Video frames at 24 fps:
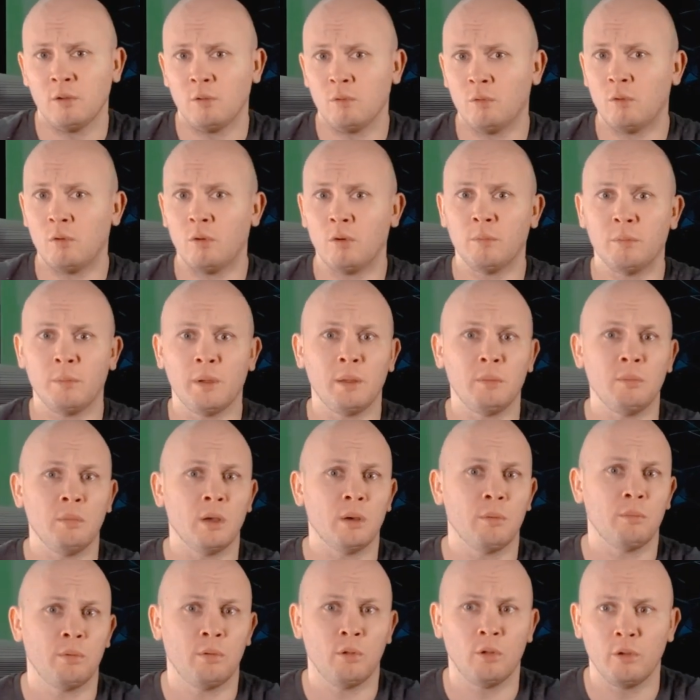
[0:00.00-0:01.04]
or maybe
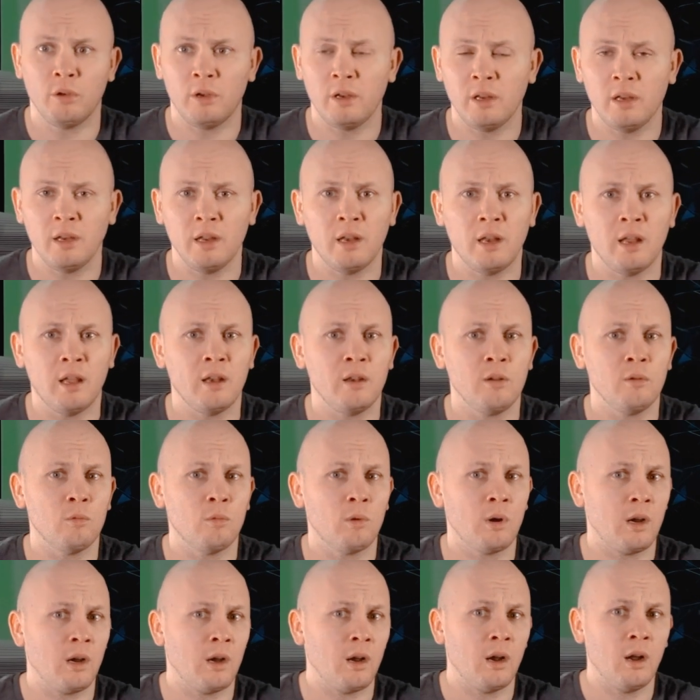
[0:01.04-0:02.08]
uploading it
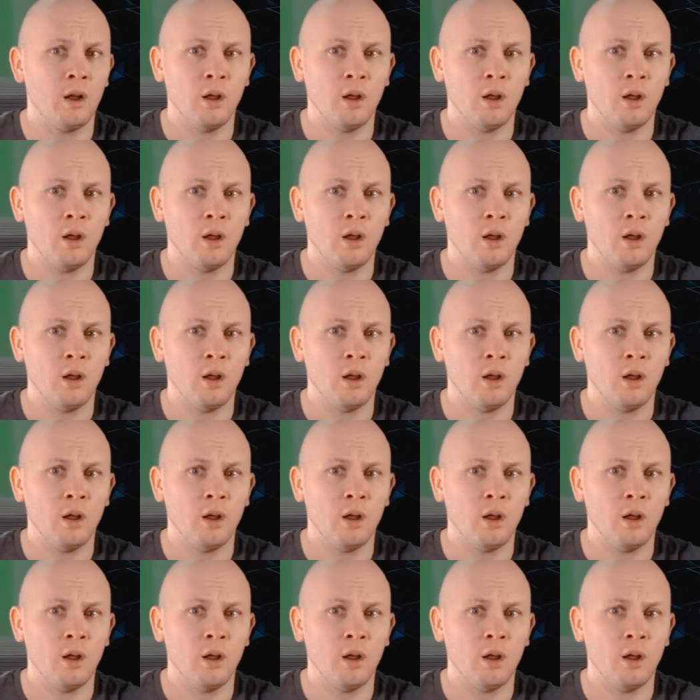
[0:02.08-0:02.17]
anywhere,